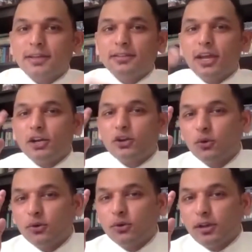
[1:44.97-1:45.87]
they
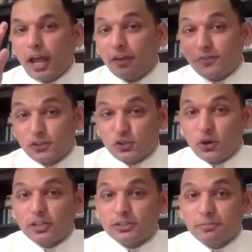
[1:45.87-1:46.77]
do life
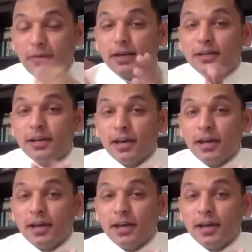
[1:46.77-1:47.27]
insurance, but